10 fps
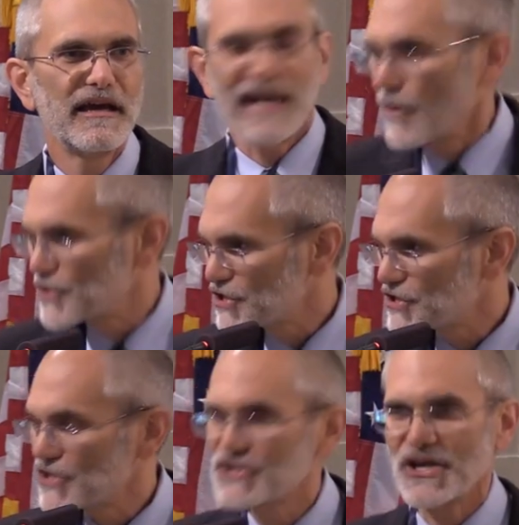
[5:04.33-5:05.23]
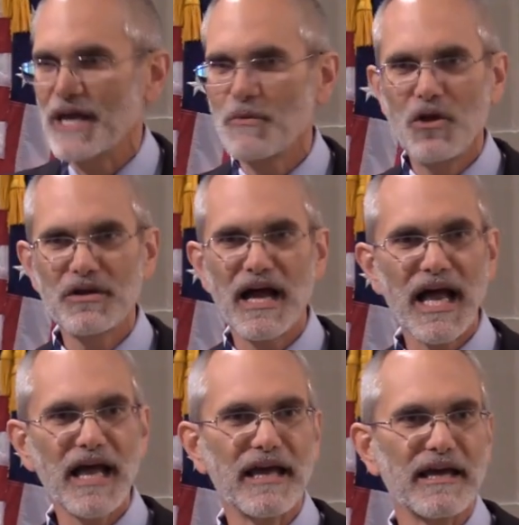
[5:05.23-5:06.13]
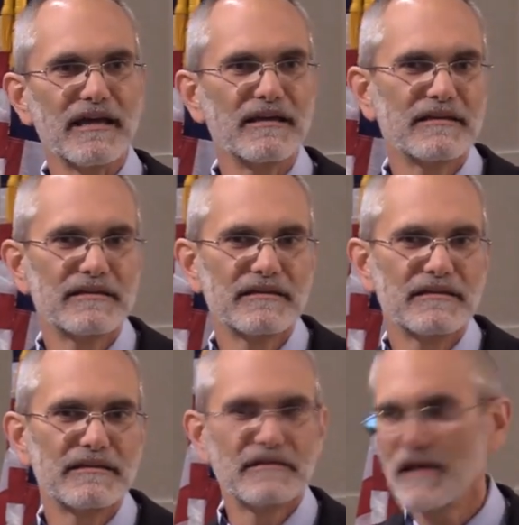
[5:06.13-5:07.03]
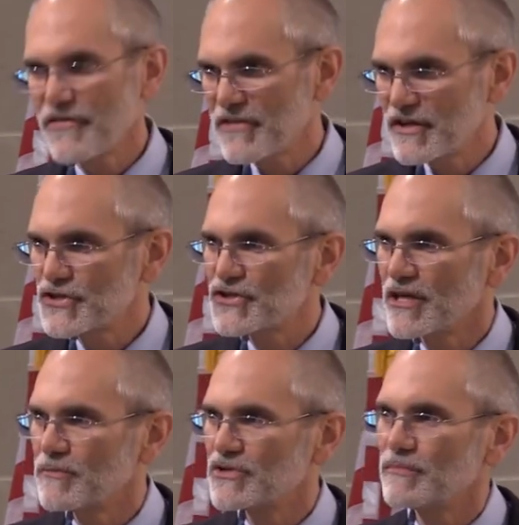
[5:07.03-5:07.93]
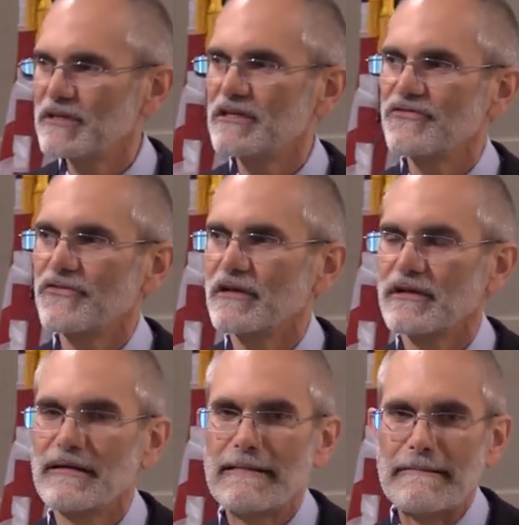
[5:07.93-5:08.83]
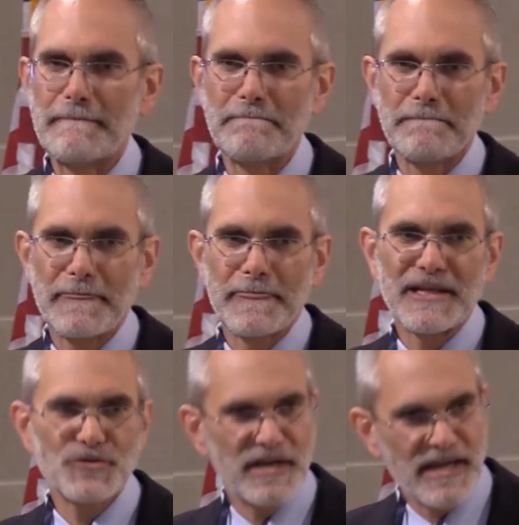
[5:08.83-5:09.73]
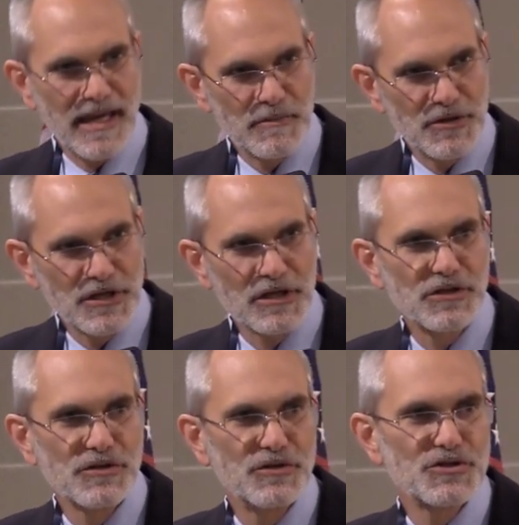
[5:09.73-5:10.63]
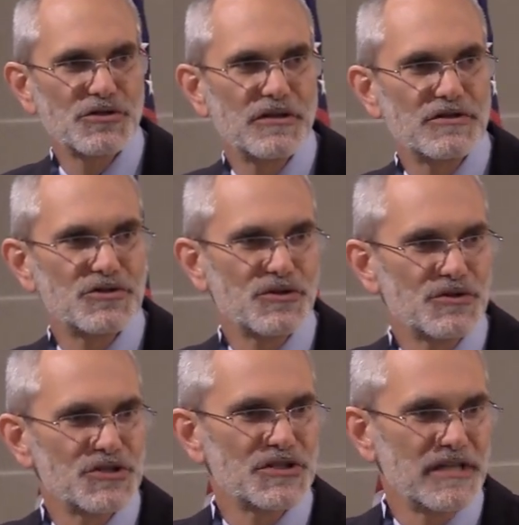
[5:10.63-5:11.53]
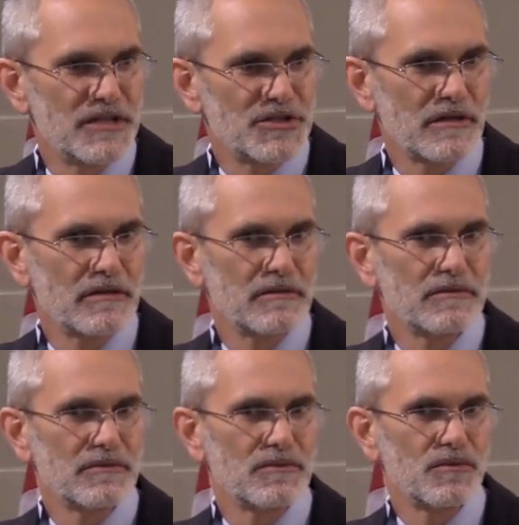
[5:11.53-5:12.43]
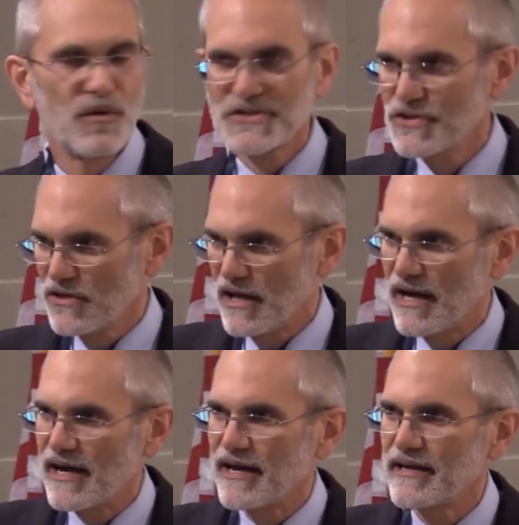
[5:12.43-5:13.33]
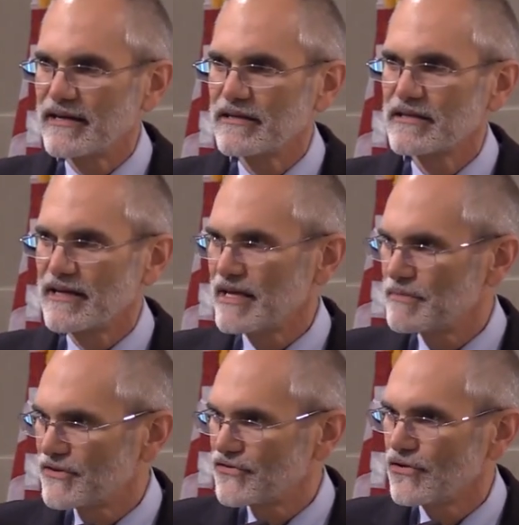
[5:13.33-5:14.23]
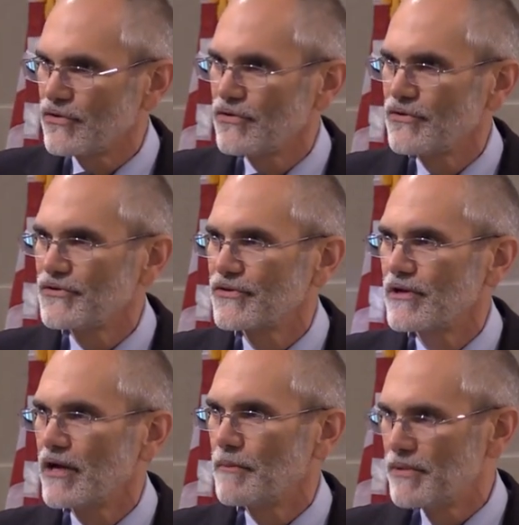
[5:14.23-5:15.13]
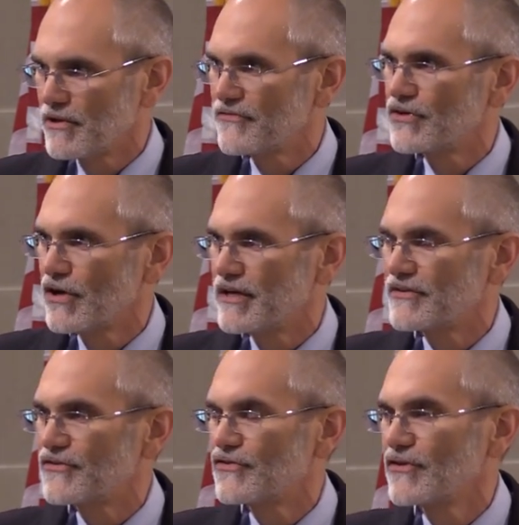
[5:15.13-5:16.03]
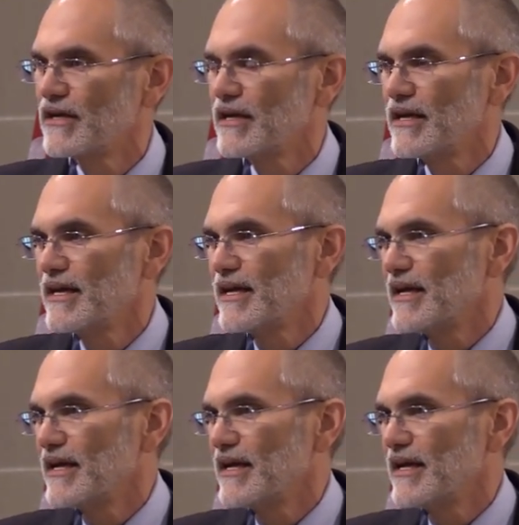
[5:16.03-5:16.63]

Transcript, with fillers: And I was just the same old guy. Nothing seemed to be different. And so I came to the conclusion that the church's teaching was a lie, that I've been sold a bill of goods.